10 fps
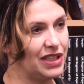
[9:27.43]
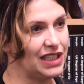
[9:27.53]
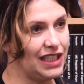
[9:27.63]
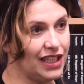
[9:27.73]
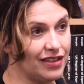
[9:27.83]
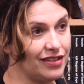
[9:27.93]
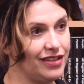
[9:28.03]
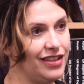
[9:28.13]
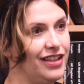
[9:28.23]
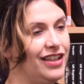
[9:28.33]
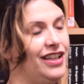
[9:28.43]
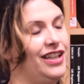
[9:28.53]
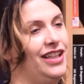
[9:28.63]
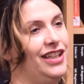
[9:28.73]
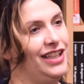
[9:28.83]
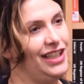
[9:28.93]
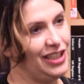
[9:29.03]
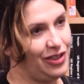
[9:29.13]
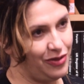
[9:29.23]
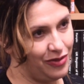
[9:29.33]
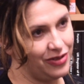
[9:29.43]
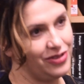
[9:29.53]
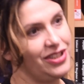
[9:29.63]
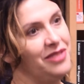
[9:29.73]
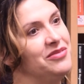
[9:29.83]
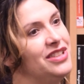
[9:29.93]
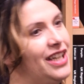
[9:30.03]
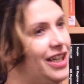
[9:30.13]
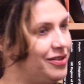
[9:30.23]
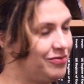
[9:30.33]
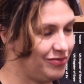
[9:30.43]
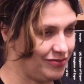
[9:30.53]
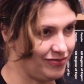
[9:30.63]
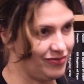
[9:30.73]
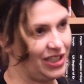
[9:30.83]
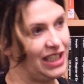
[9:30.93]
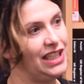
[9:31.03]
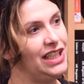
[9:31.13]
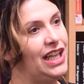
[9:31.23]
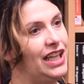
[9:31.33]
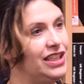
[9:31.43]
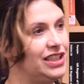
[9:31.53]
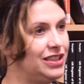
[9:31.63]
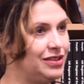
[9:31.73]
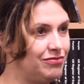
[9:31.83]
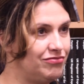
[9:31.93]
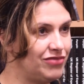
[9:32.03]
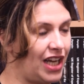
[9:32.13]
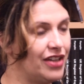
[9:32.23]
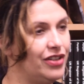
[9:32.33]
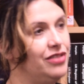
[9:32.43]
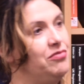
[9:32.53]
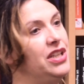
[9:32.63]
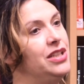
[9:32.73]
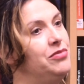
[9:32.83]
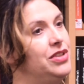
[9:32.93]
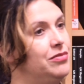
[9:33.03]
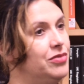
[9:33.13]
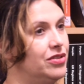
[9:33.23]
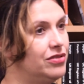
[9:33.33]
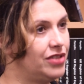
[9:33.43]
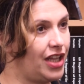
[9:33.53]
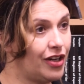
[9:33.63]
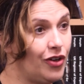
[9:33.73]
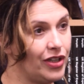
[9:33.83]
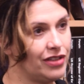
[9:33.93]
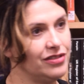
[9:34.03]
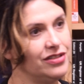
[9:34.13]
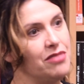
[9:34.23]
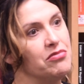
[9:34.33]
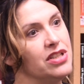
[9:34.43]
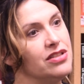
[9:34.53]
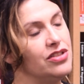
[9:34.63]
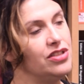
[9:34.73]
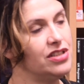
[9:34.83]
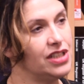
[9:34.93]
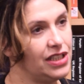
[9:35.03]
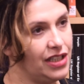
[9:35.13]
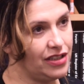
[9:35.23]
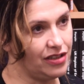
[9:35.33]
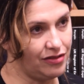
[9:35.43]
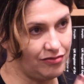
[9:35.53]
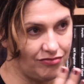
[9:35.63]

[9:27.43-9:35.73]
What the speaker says: But then it took some time, and then I heard many people echoing the same messages, and then